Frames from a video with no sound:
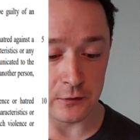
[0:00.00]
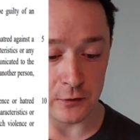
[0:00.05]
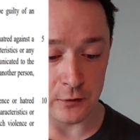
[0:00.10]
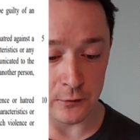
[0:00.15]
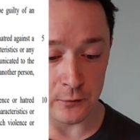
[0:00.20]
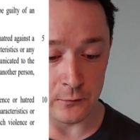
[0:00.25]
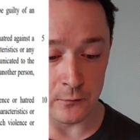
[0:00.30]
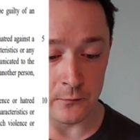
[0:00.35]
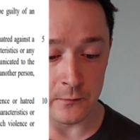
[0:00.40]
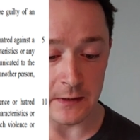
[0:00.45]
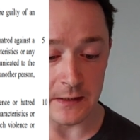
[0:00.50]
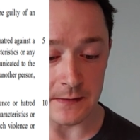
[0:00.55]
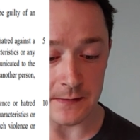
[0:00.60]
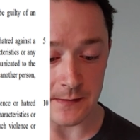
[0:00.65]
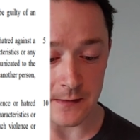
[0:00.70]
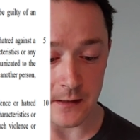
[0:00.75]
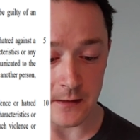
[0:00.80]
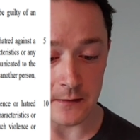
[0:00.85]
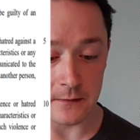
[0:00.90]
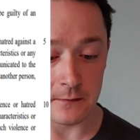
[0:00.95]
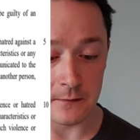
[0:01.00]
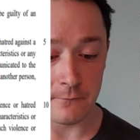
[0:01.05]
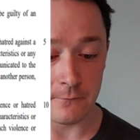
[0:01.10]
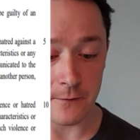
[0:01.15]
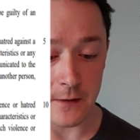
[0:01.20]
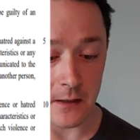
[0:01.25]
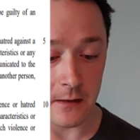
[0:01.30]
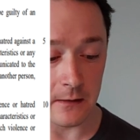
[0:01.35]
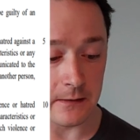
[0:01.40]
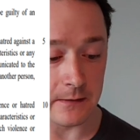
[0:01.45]
to incite
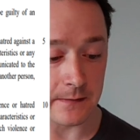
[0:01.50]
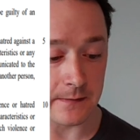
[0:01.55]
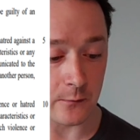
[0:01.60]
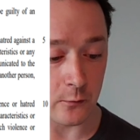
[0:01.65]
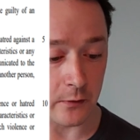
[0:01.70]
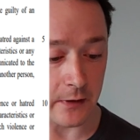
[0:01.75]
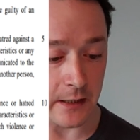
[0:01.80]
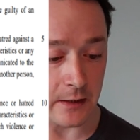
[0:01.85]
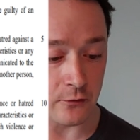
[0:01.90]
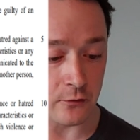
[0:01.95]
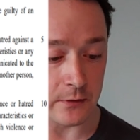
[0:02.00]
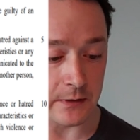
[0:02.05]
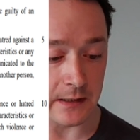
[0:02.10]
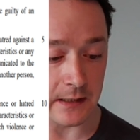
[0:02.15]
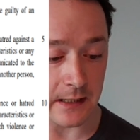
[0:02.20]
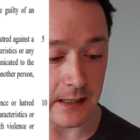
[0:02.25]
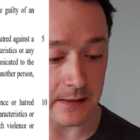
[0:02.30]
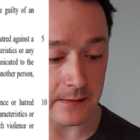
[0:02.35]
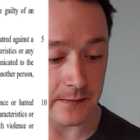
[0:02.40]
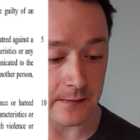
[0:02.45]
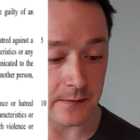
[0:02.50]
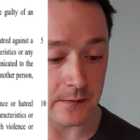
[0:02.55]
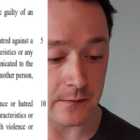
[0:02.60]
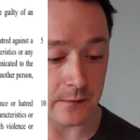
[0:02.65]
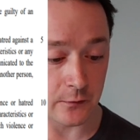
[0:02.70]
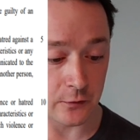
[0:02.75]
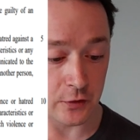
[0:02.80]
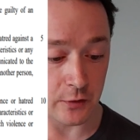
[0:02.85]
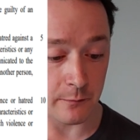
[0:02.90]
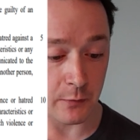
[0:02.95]
violence or hatred against
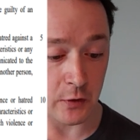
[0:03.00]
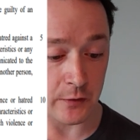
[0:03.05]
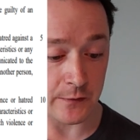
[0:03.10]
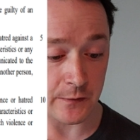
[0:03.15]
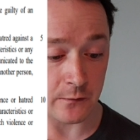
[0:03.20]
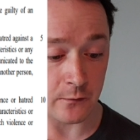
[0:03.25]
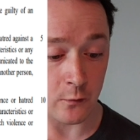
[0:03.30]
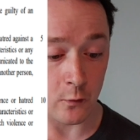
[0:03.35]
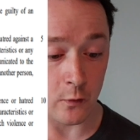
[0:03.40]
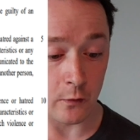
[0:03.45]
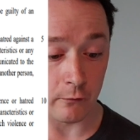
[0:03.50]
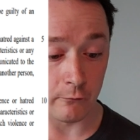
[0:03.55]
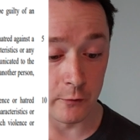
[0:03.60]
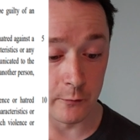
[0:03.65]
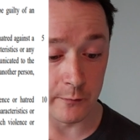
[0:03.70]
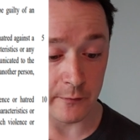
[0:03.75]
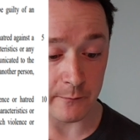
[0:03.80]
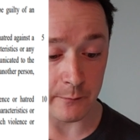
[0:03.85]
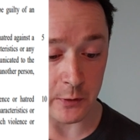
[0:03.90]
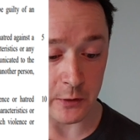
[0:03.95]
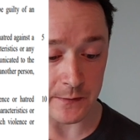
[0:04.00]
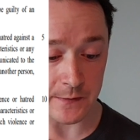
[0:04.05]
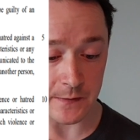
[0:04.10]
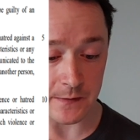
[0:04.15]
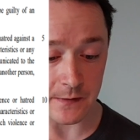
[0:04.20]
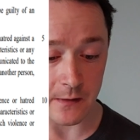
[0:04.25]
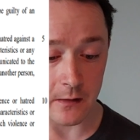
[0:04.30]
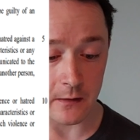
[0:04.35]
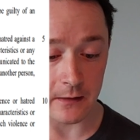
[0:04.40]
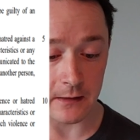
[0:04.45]
such a person or a group of
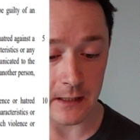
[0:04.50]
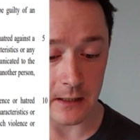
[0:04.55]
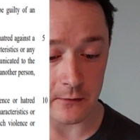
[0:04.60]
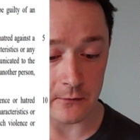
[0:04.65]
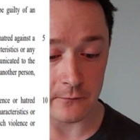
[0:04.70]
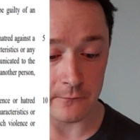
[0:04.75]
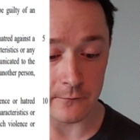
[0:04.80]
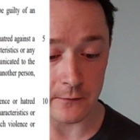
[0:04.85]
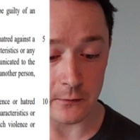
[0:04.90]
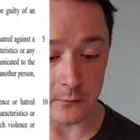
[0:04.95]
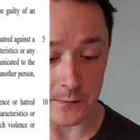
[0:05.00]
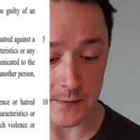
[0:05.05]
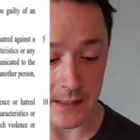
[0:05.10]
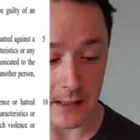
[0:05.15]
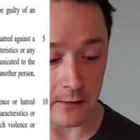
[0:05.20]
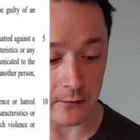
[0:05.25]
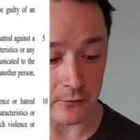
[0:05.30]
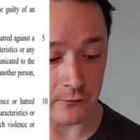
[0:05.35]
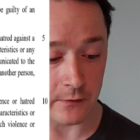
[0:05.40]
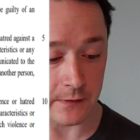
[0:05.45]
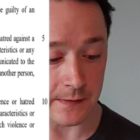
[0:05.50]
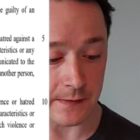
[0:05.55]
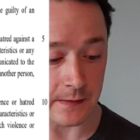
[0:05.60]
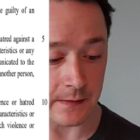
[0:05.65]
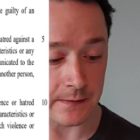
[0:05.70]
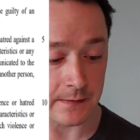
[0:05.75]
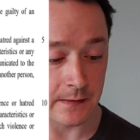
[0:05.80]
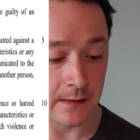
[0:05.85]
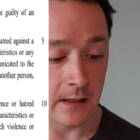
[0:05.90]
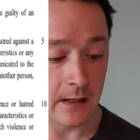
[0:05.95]
persons on account of those
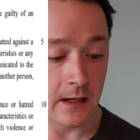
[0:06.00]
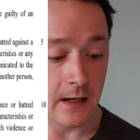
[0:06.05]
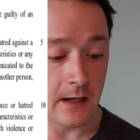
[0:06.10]
characteristics